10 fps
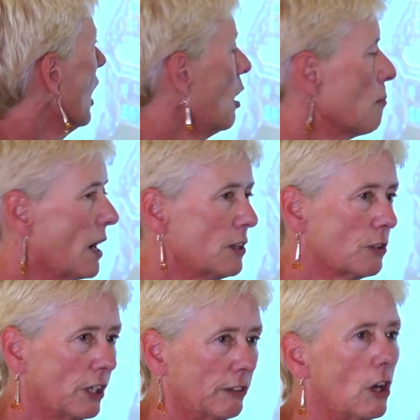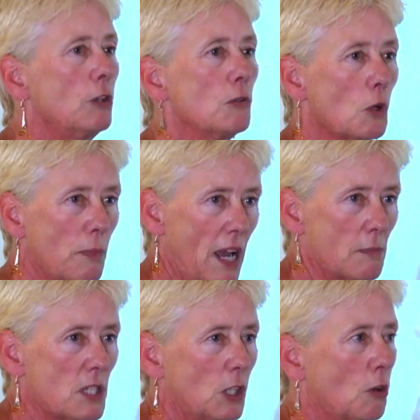either on our own or
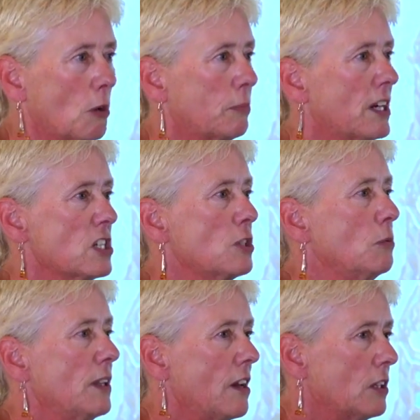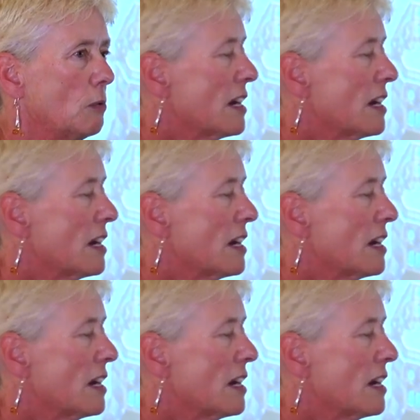perhaps in cooperation with other